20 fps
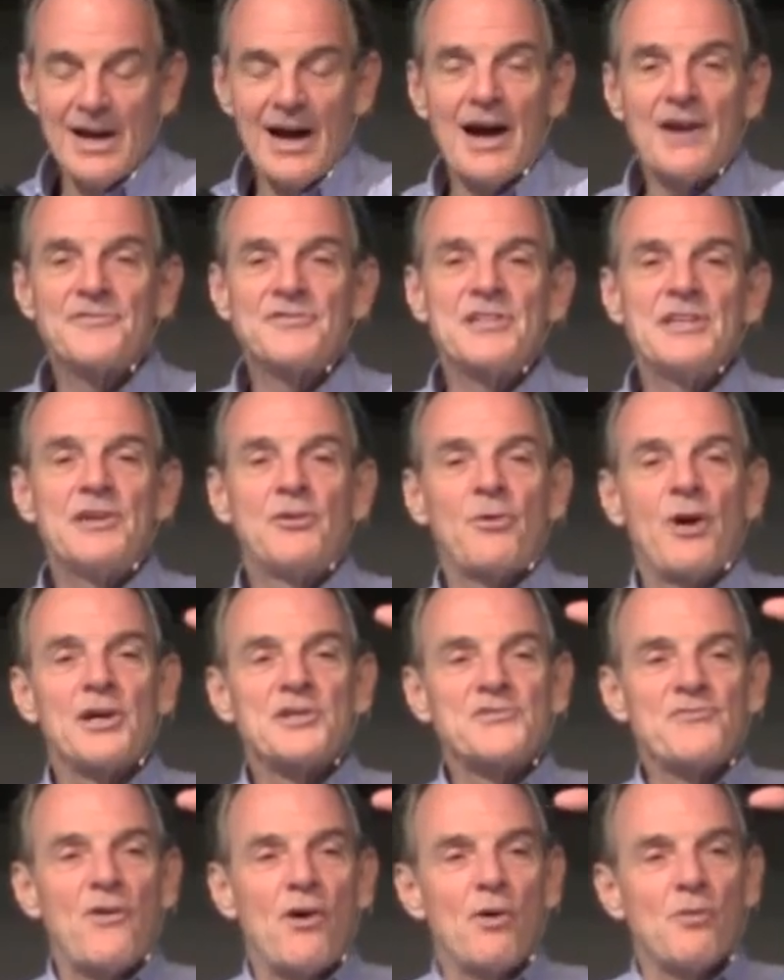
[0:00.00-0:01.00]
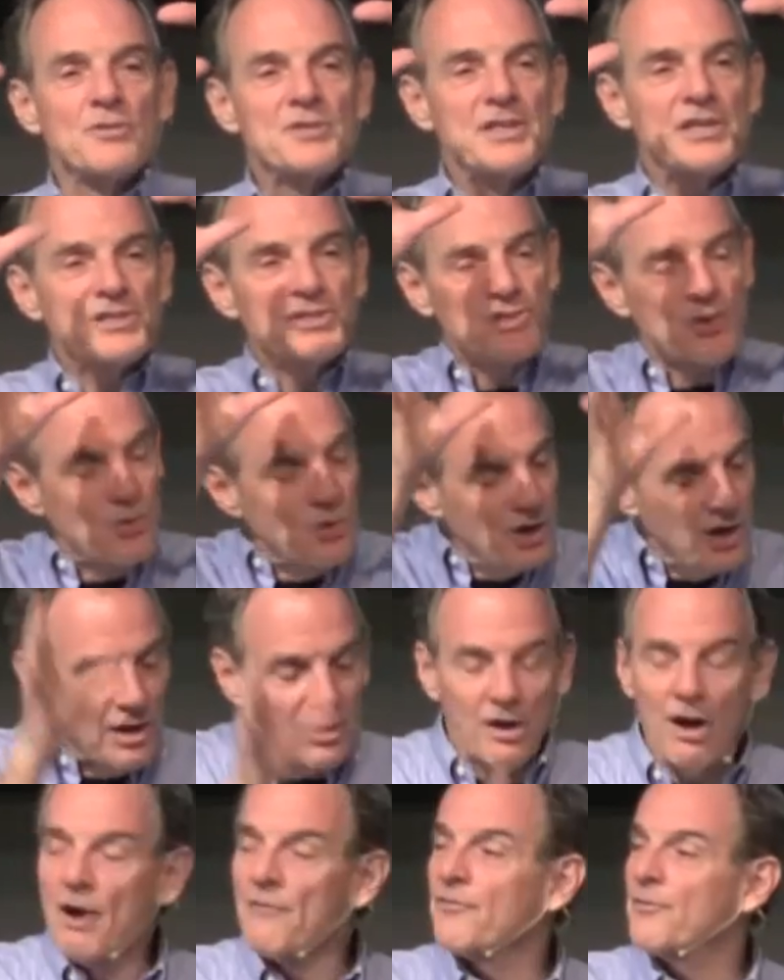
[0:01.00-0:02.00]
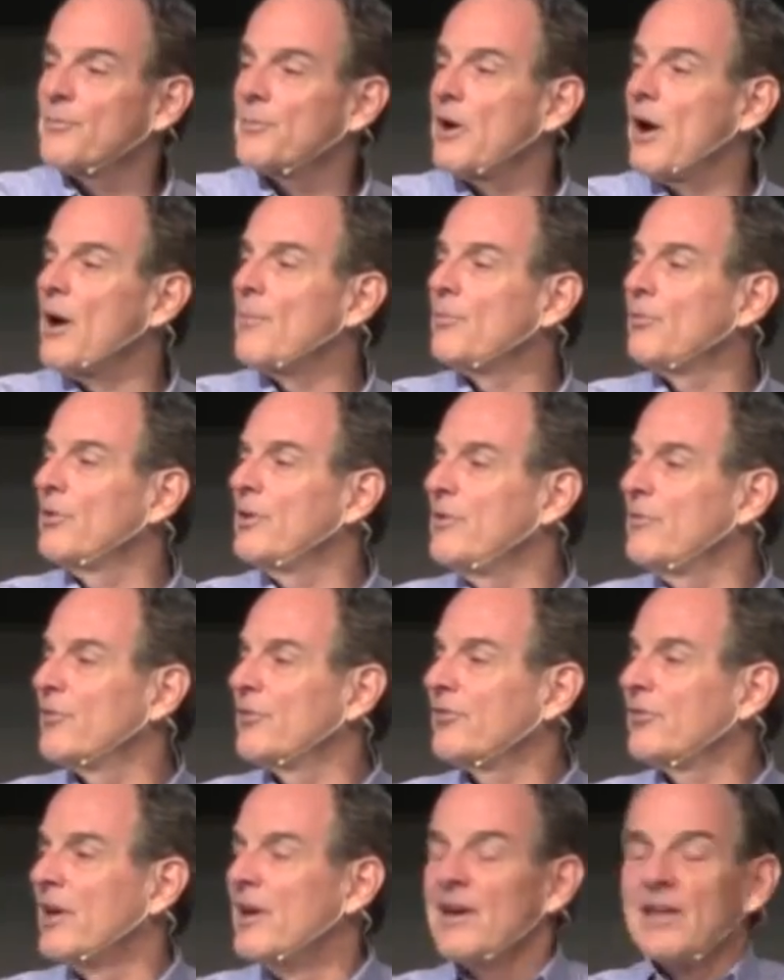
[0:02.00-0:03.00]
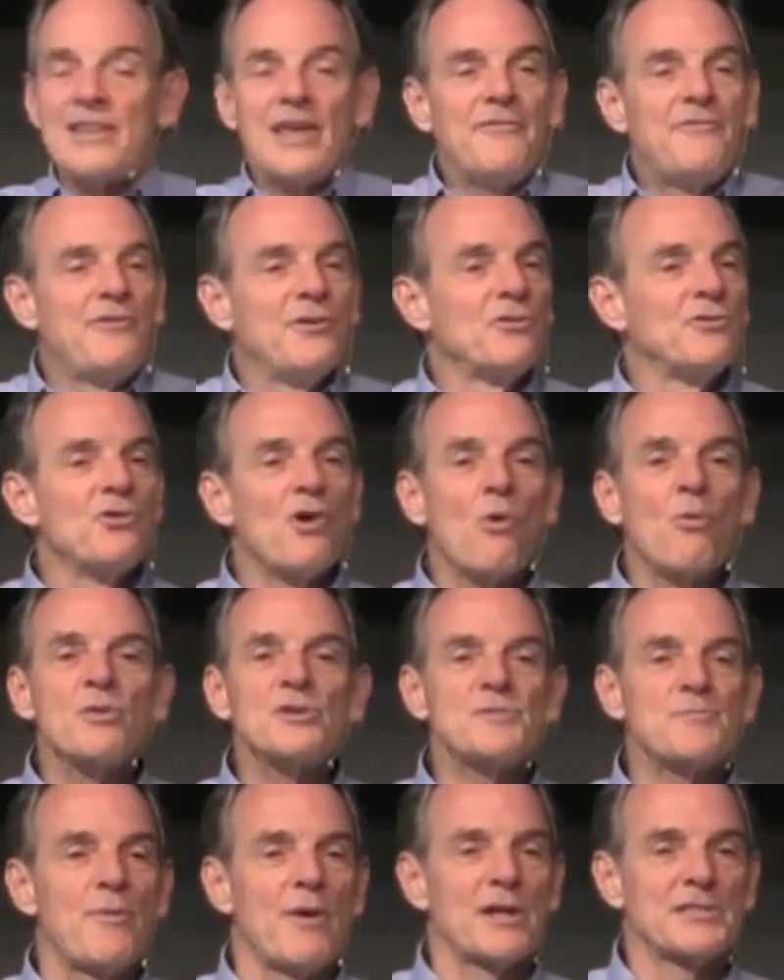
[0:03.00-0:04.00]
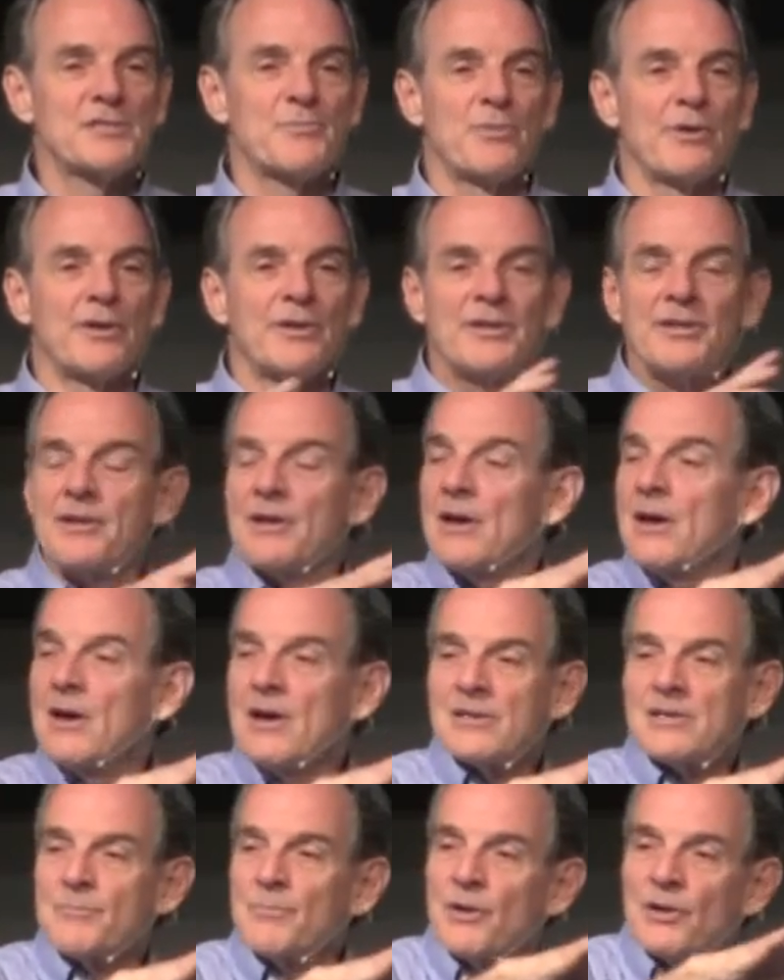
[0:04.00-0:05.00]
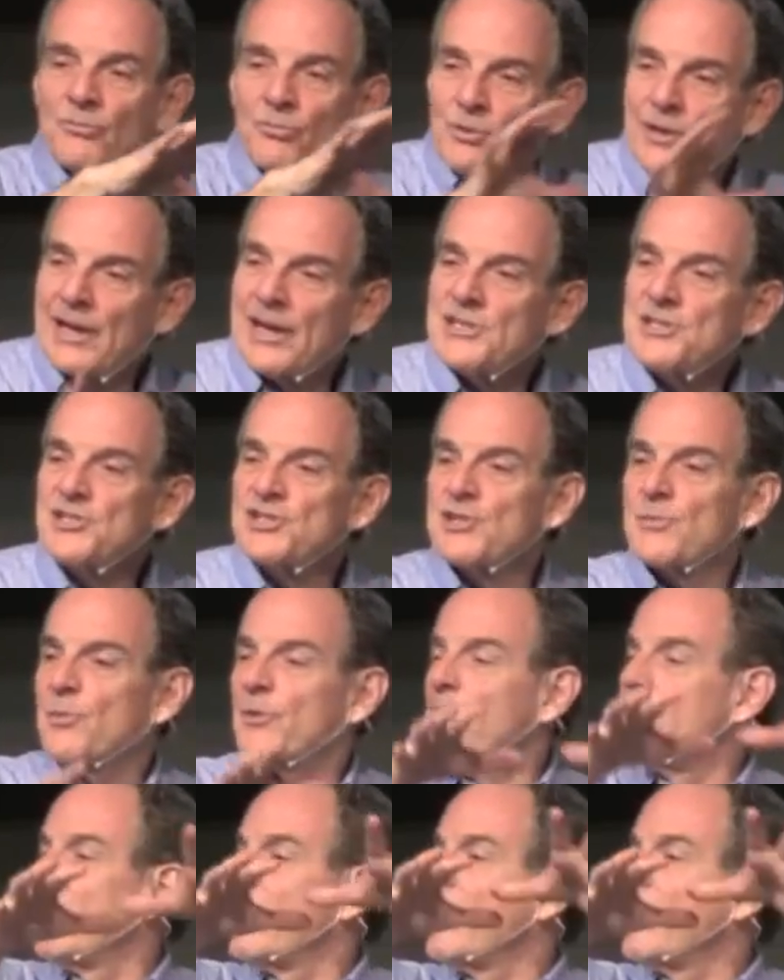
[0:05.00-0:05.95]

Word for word: I've seen Christ followers get so cut off from non believers, they feel no responsibility to, to build a relationship with